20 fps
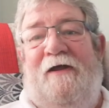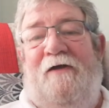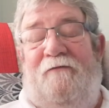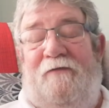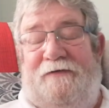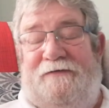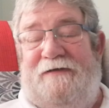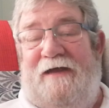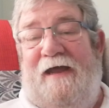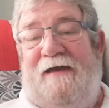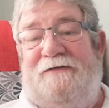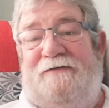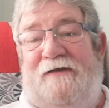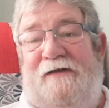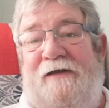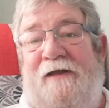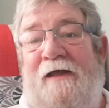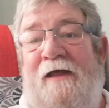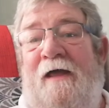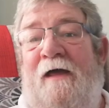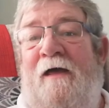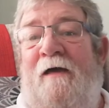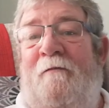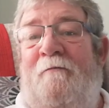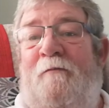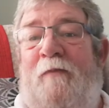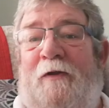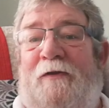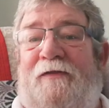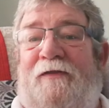recession,
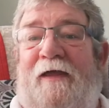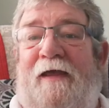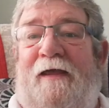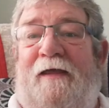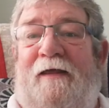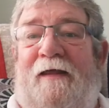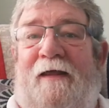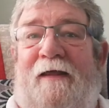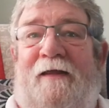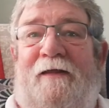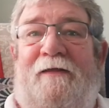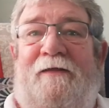but the